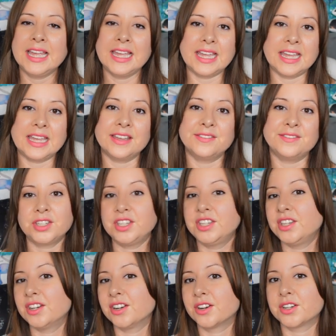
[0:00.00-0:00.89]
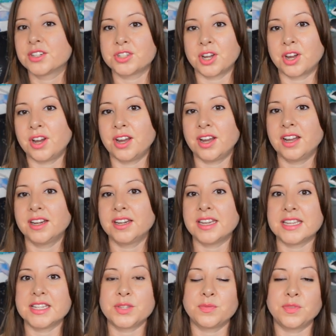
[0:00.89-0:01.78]
If your dog
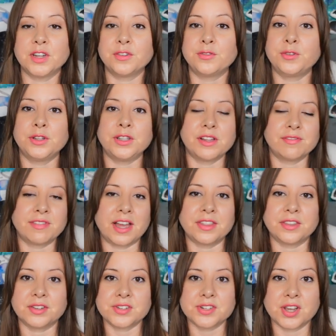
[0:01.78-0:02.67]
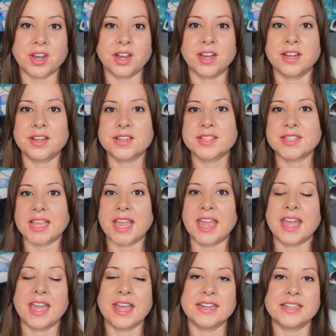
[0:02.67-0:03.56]
is fearful of other dogs
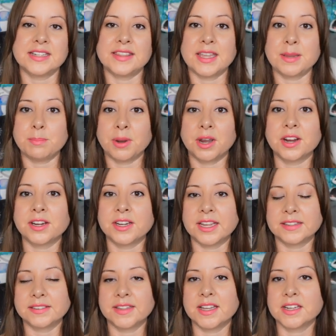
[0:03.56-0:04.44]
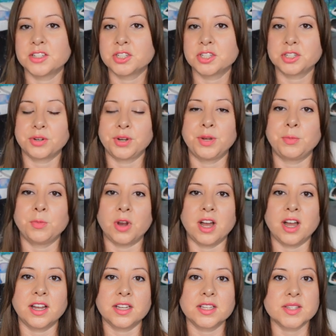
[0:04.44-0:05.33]
and they bark and lunge during
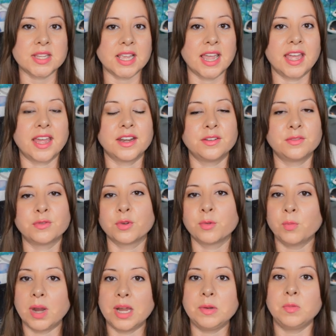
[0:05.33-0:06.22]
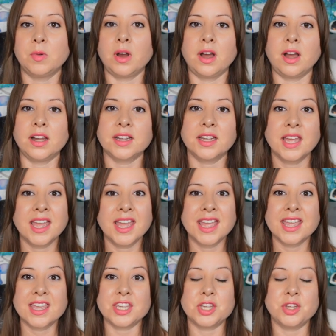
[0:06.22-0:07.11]
walks, and for one walk
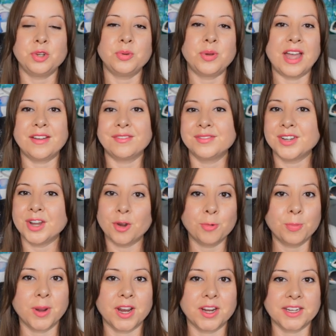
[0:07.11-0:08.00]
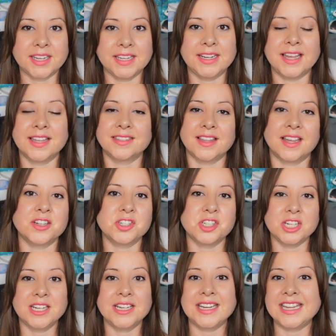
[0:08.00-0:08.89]
you have no barking and
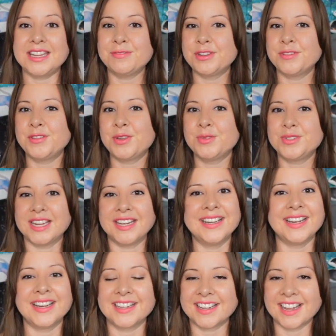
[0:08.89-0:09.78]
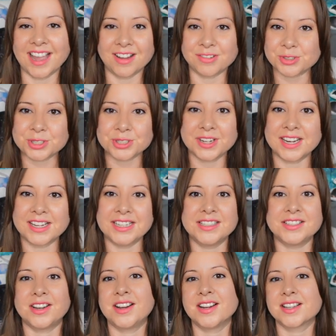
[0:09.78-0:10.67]
lunging, even if you didn't encounter any
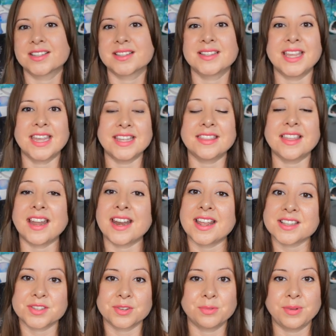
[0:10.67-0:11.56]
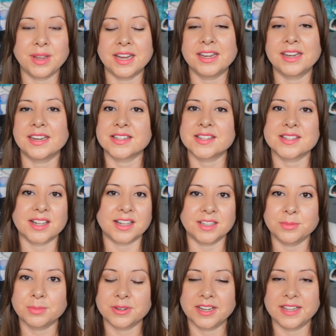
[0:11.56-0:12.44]
dogs, take that as a win.
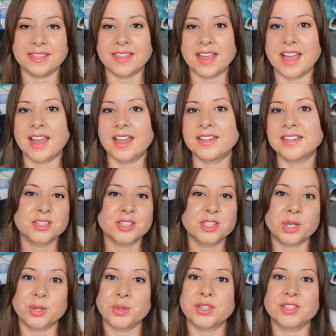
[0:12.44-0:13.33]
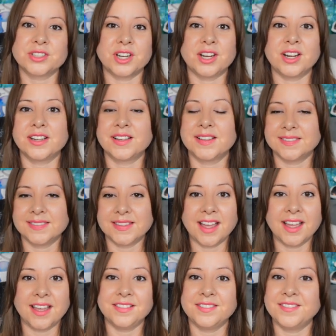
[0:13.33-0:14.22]
Celebrate that. Show your dog
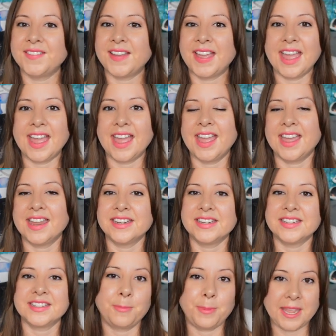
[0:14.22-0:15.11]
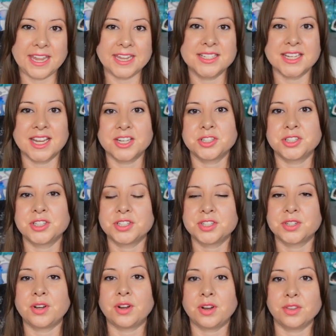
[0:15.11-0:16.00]
love and pay attention
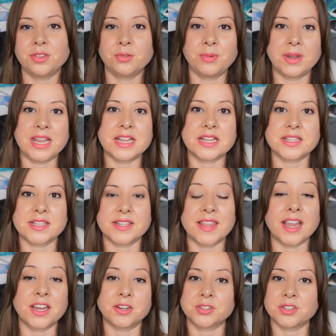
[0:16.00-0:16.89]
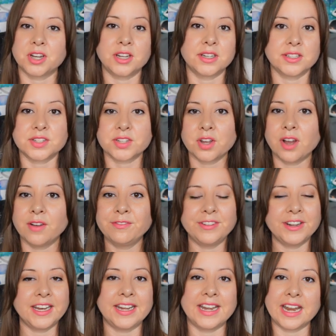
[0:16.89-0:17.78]
to all the ways that your dog is
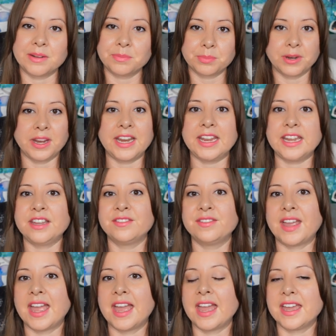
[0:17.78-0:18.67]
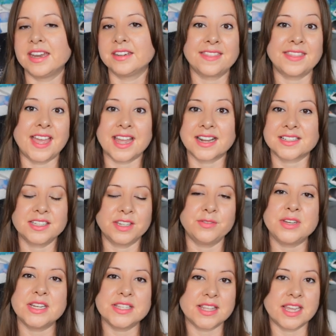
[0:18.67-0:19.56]
confident and brave and the
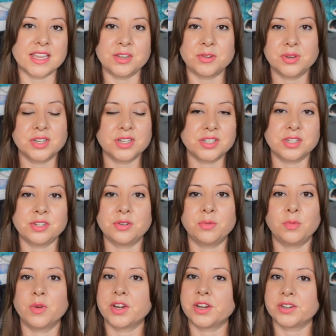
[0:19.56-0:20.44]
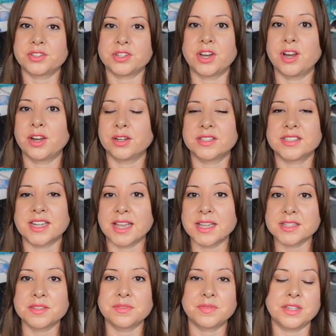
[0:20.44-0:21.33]
activities that you can do where your dog
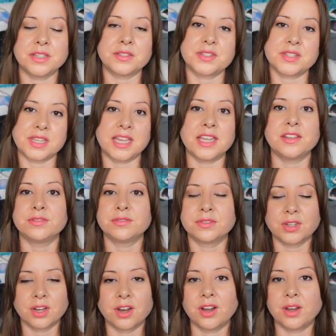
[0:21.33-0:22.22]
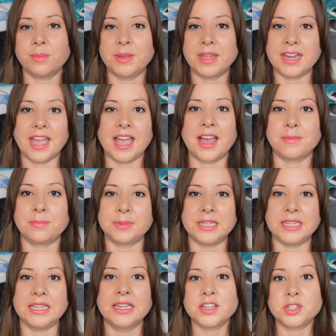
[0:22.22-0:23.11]
does feel safe, calm, and
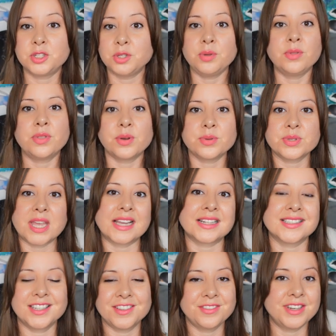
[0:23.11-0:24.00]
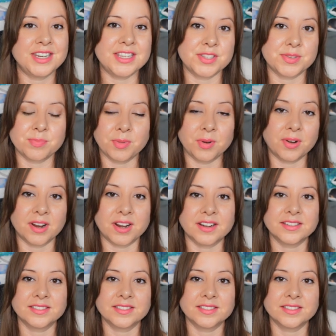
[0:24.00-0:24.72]
happy. Do those activities more.